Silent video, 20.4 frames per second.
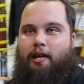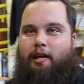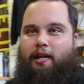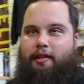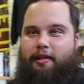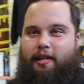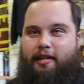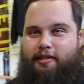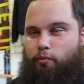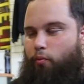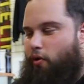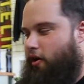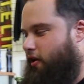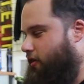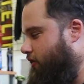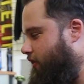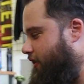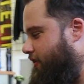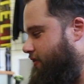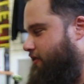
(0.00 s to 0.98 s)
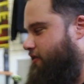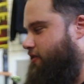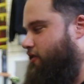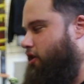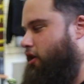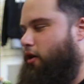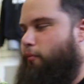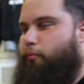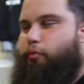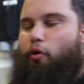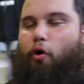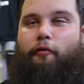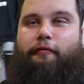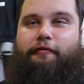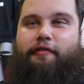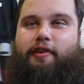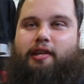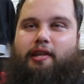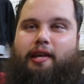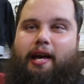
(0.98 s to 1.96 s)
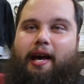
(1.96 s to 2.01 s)
This is the
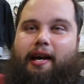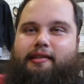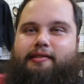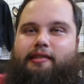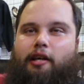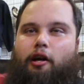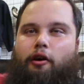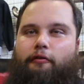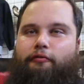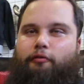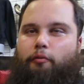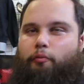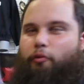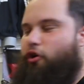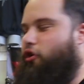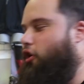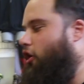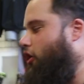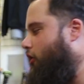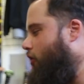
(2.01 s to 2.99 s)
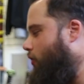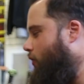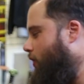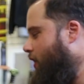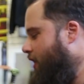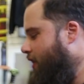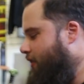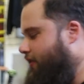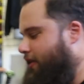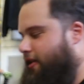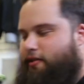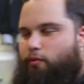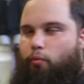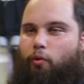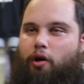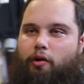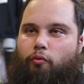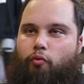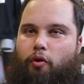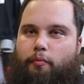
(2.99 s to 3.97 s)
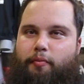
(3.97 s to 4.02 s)
PROFI XL from Recaro. This
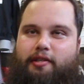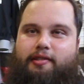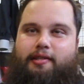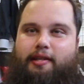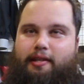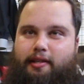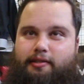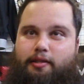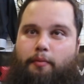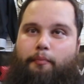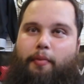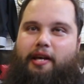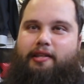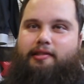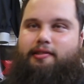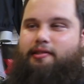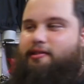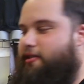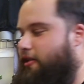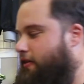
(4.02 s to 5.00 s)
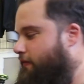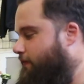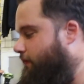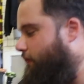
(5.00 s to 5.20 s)
one would be seen as the best seat